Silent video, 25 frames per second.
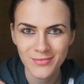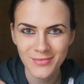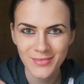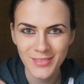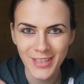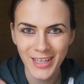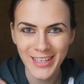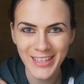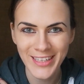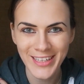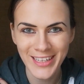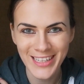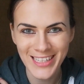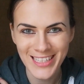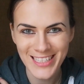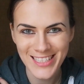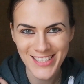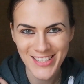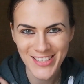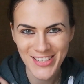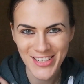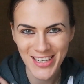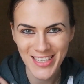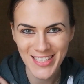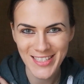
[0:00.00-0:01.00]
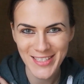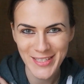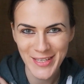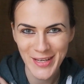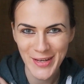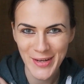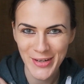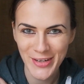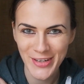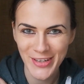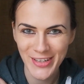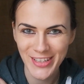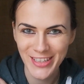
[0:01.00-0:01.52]
Hi guys, Jess
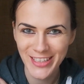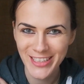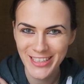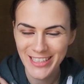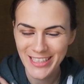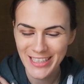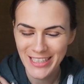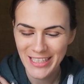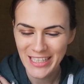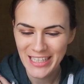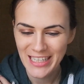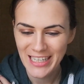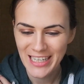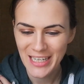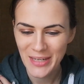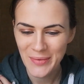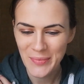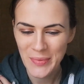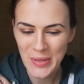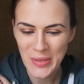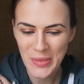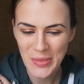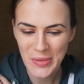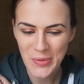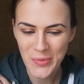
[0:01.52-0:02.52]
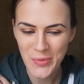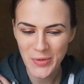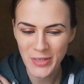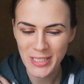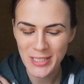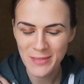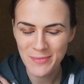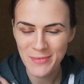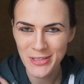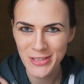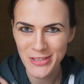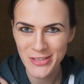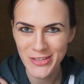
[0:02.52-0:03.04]
here. With
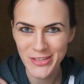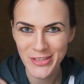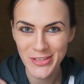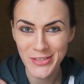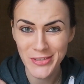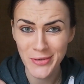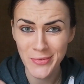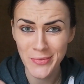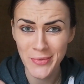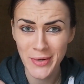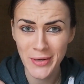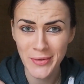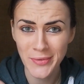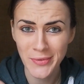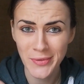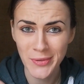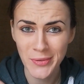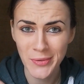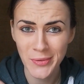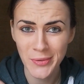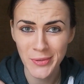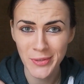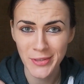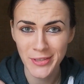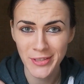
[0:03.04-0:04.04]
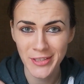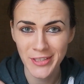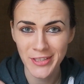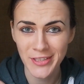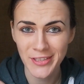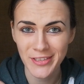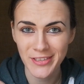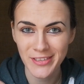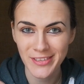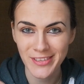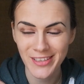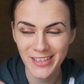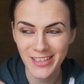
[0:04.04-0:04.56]
Christmas just around the corner,
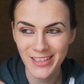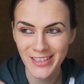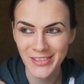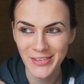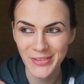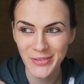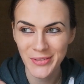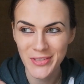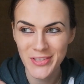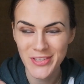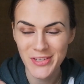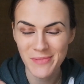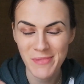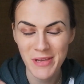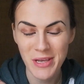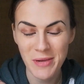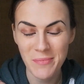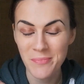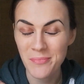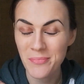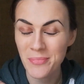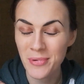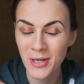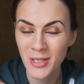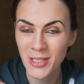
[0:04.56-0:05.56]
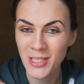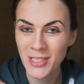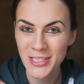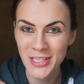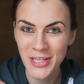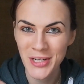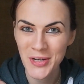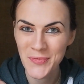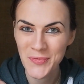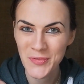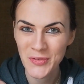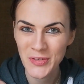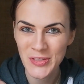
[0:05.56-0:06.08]
I know this can be a brilliant
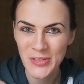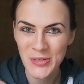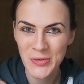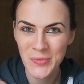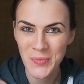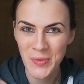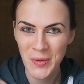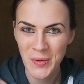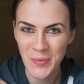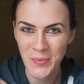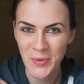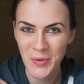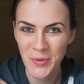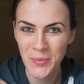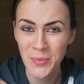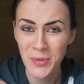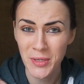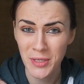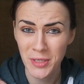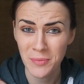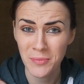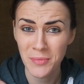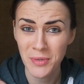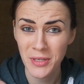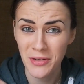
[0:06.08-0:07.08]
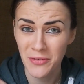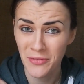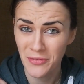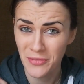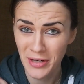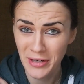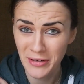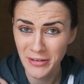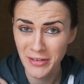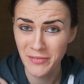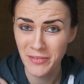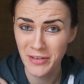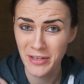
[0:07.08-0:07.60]
time for some people, but can be a
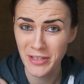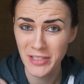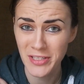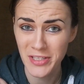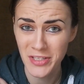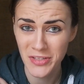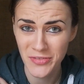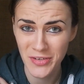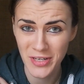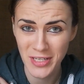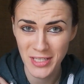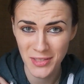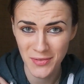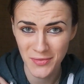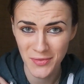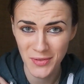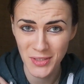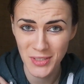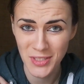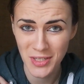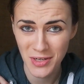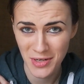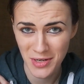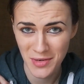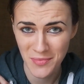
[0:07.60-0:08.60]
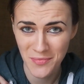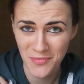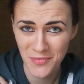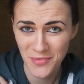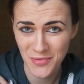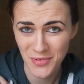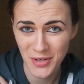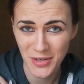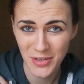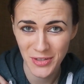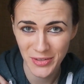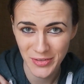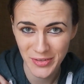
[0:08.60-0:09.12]
very, very stressful time
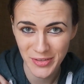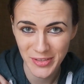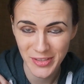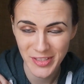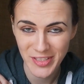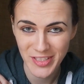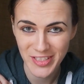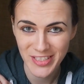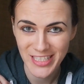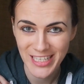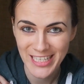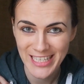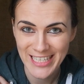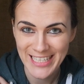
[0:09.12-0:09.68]
for others.